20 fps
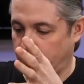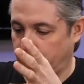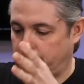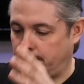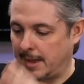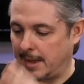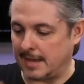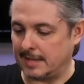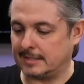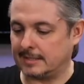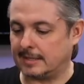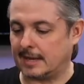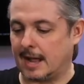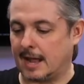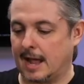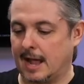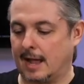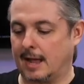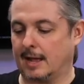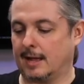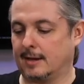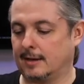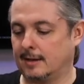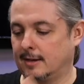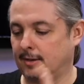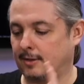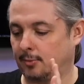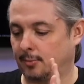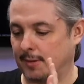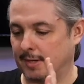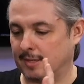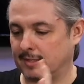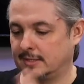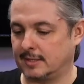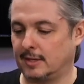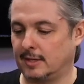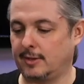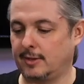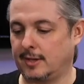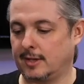based on the
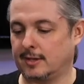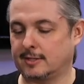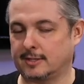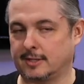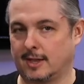resilience